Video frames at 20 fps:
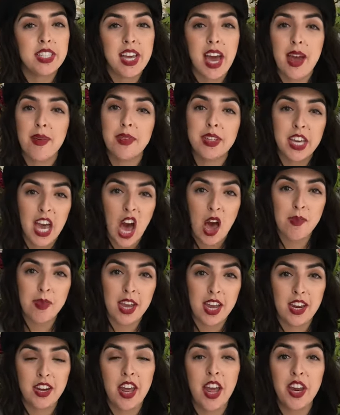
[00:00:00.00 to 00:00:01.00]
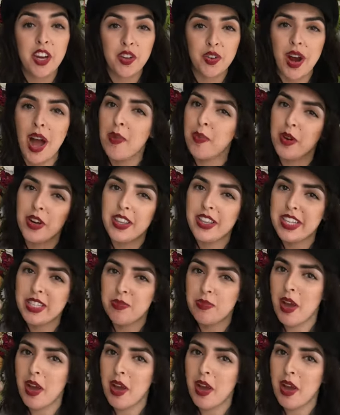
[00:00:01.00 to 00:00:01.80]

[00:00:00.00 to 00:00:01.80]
time to come in and grab one of these